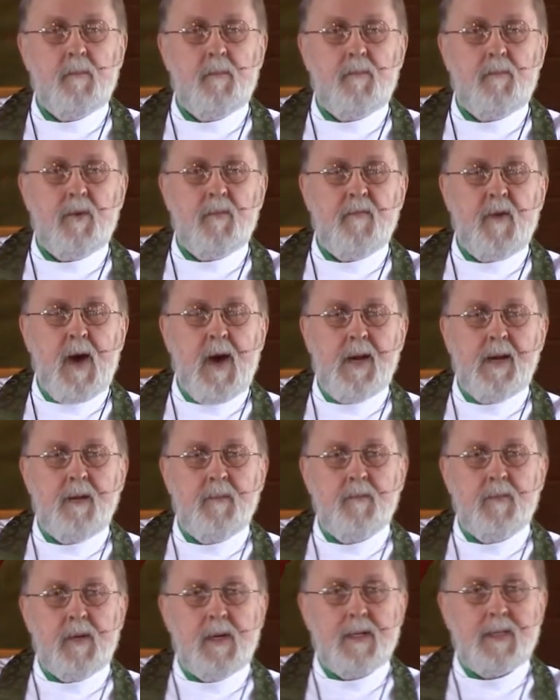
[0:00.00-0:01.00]

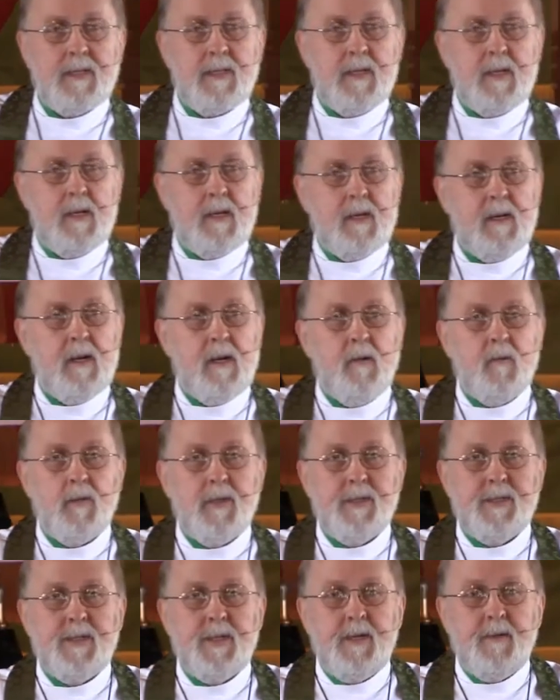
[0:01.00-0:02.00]
providing blessing and
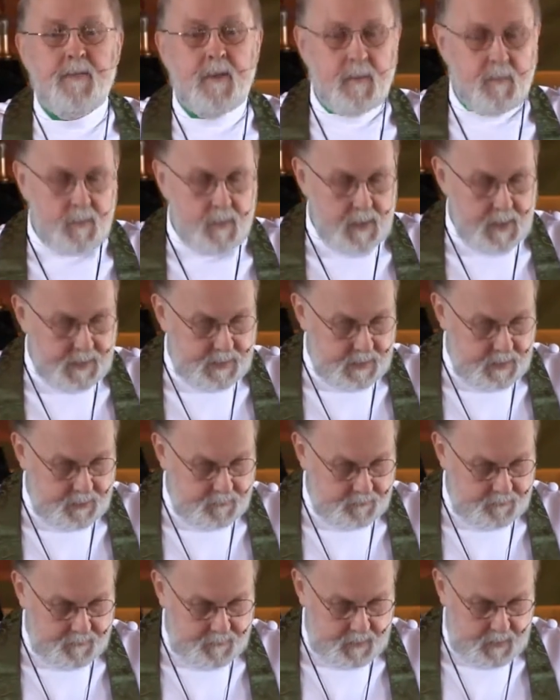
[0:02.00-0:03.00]
receiving blessing.
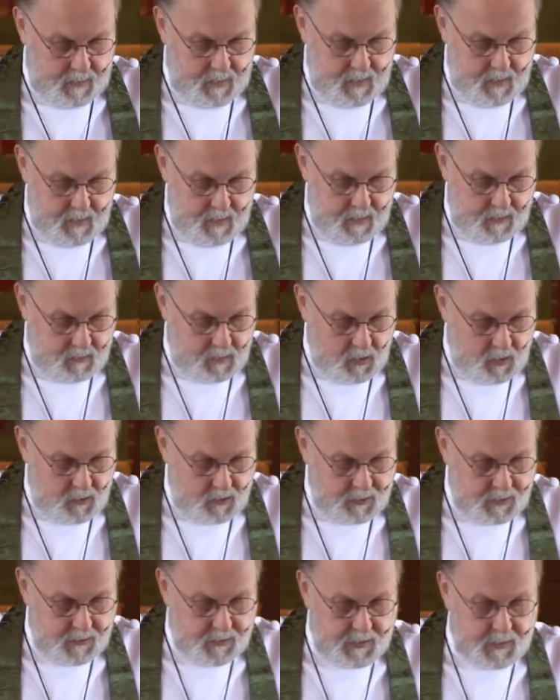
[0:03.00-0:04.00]

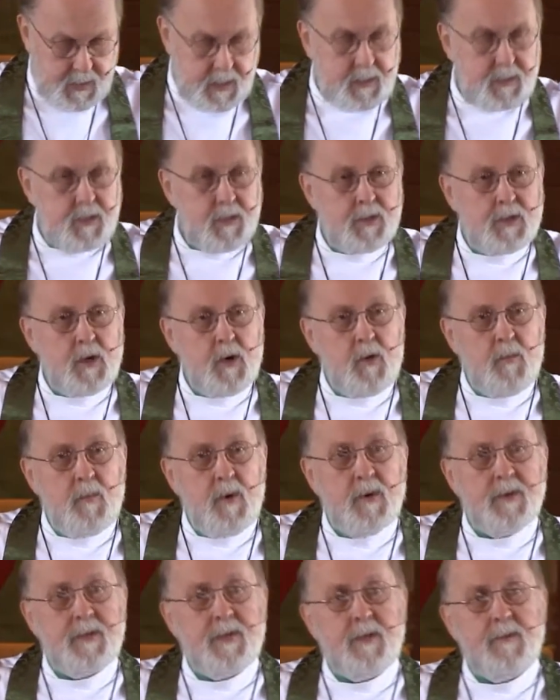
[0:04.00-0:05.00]
Those who seek to show
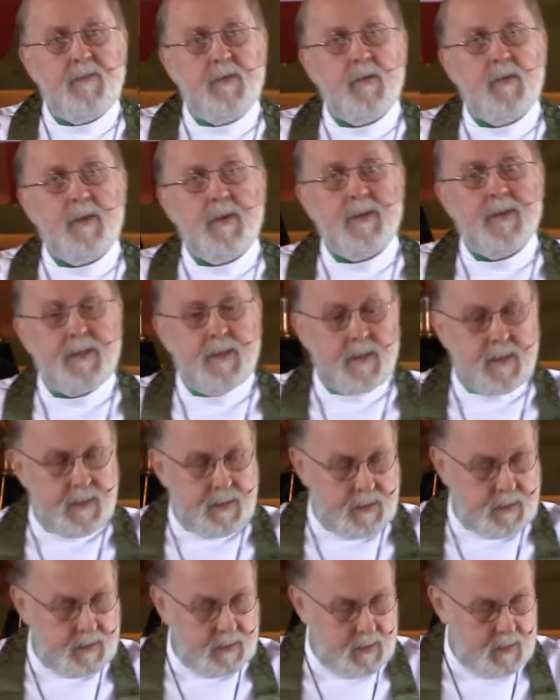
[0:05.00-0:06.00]
mercy, for
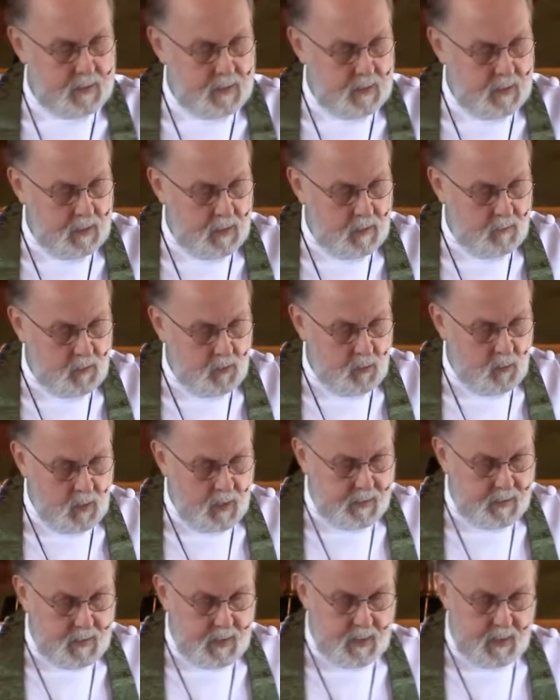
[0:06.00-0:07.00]
instance, will
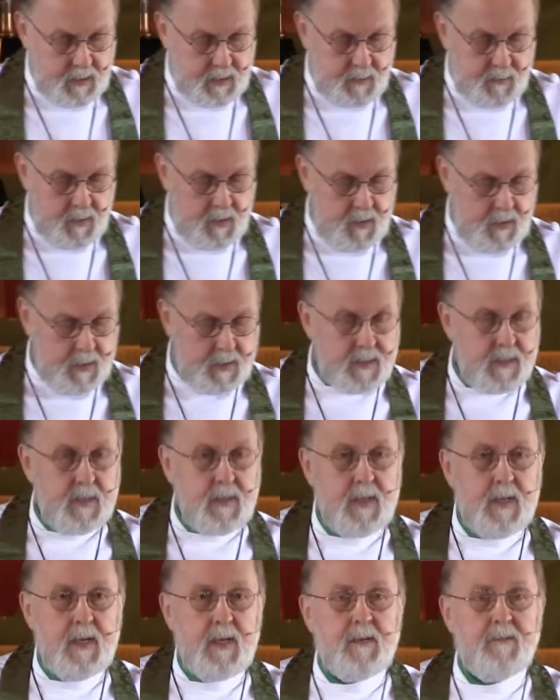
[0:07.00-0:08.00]
one day experience a
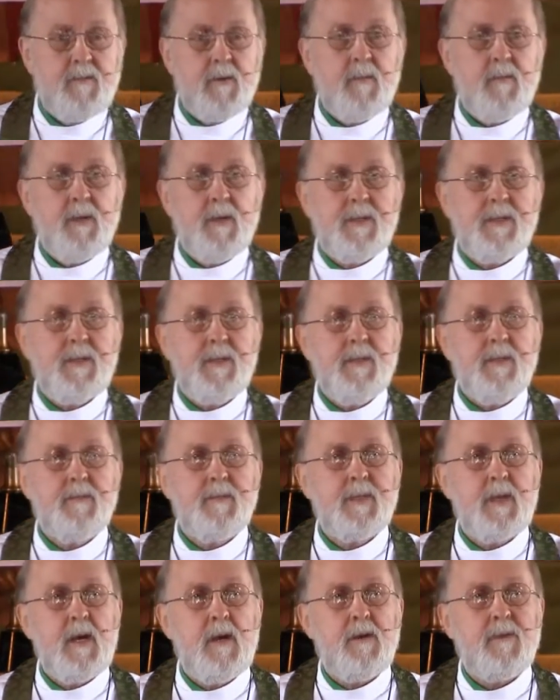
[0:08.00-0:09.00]
need for mercy
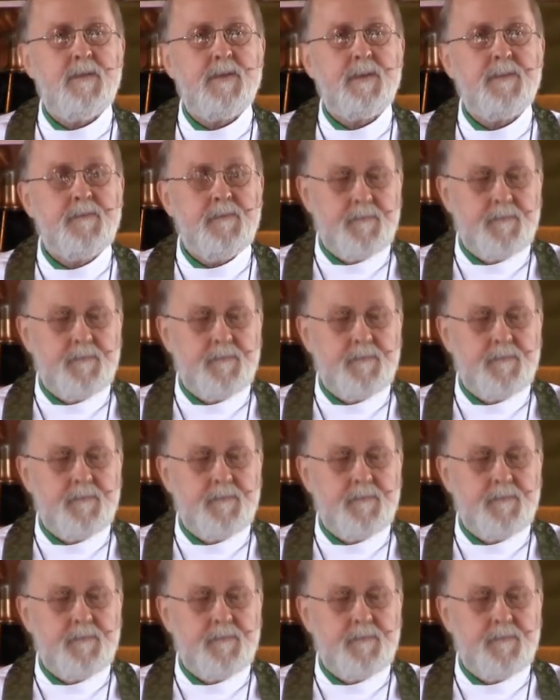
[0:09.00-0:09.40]
themselves.